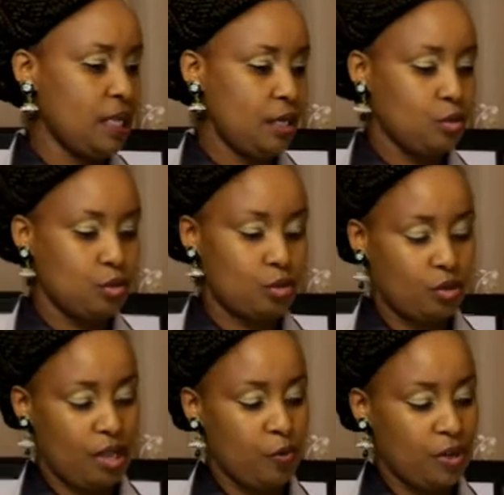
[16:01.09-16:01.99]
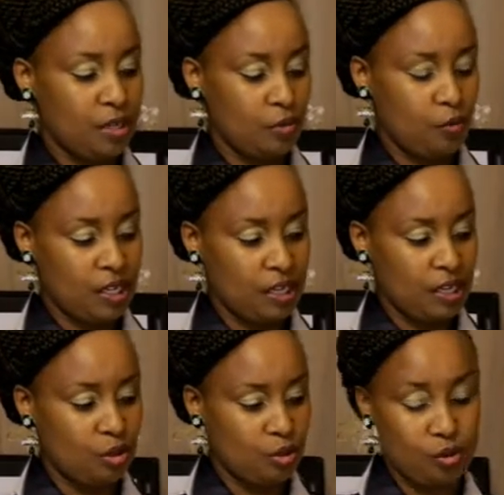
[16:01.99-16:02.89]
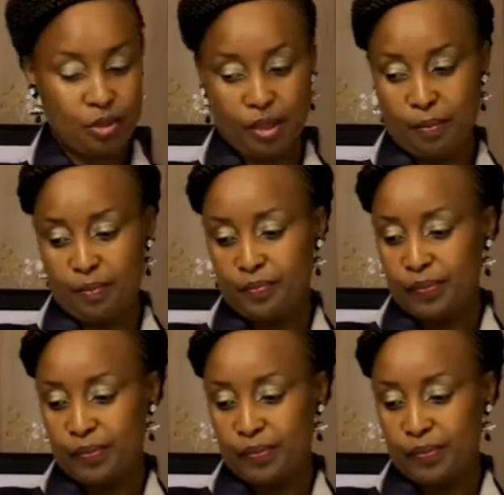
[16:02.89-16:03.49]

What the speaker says: so that we can throw them.